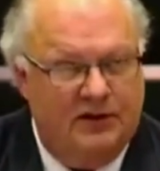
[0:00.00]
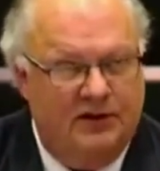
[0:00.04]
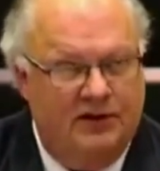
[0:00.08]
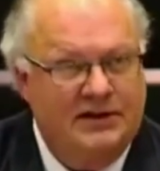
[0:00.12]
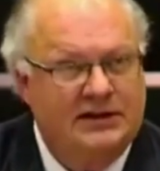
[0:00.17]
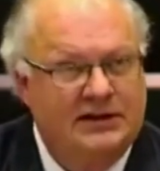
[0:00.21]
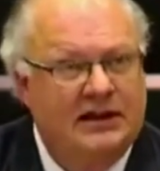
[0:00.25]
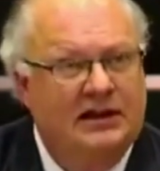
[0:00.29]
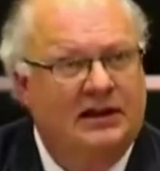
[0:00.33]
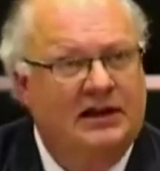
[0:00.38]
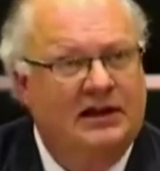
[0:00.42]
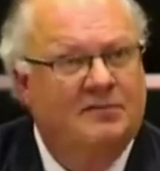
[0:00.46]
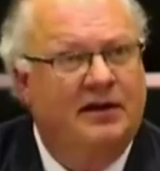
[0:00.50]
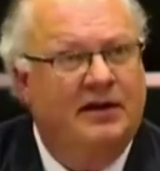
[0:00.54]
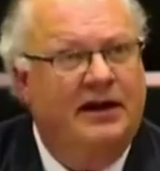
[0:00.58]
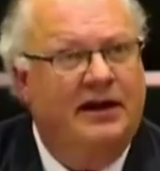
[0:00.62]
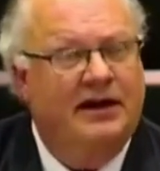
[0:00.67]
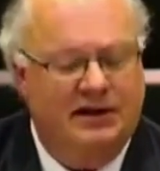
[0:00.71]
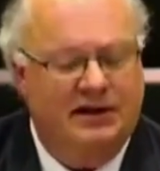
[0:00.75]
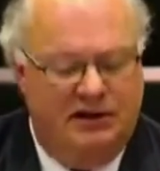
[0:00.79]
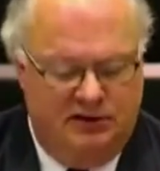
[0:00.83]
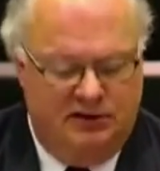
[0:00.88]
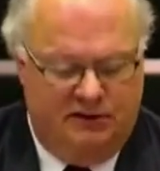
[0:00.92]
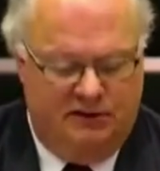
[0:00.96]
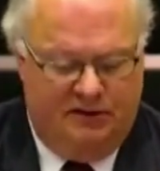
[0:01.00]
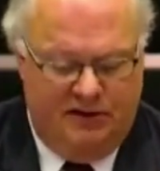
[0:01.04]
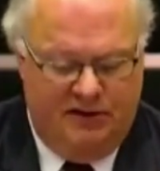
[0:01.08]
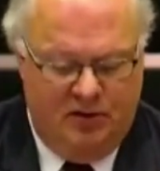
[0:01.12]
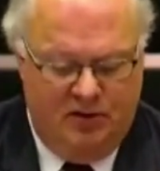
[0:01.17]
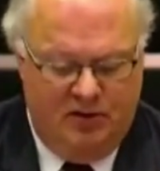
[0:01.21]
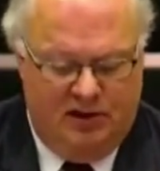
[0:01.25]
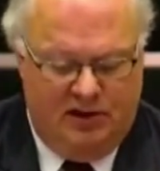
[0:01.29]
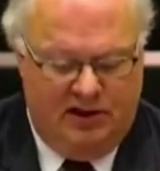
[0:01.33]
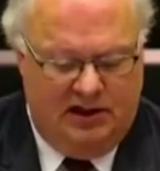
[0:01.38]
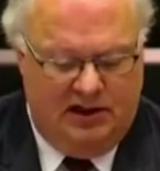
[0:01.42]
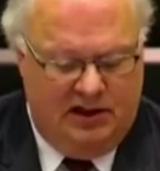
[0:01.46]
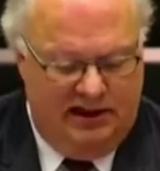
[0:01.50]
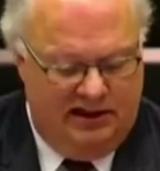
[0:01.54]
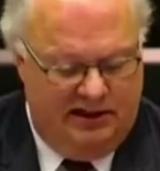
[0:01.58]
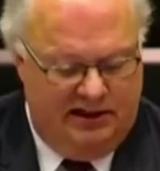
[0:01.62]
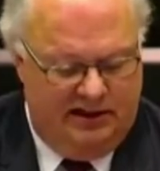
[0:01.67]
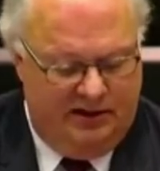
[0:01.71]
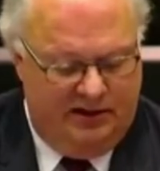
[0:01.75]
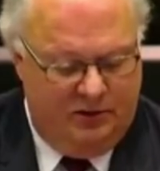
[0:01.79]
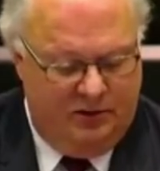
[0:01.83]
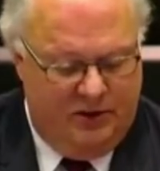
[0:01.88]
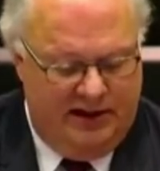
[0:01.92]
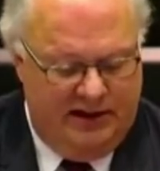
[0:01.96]
recently made his view
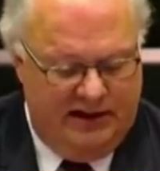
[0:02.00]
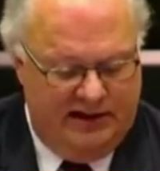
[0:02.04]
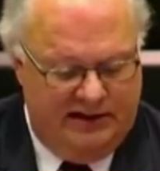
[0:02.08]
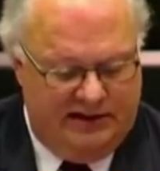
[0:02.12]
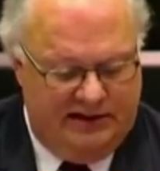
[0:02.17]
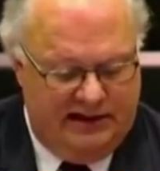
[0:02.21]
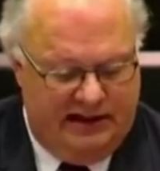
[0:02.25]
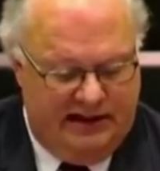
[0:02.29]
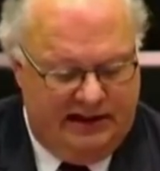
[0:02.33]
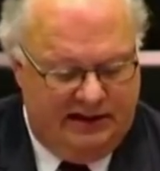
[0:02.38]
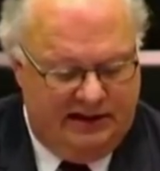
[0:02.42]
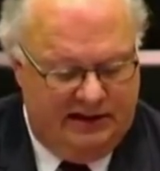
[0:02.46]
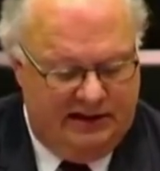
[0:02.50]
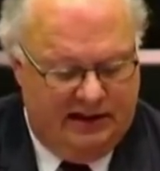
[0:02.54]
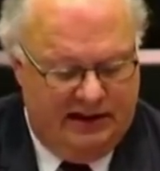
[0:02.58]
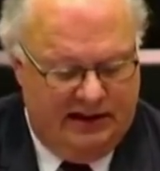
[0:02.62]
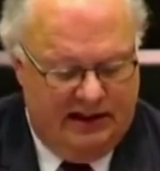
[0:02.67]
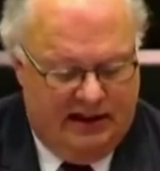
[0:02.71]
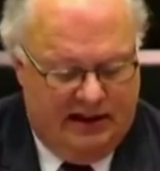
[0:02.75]
clear when he said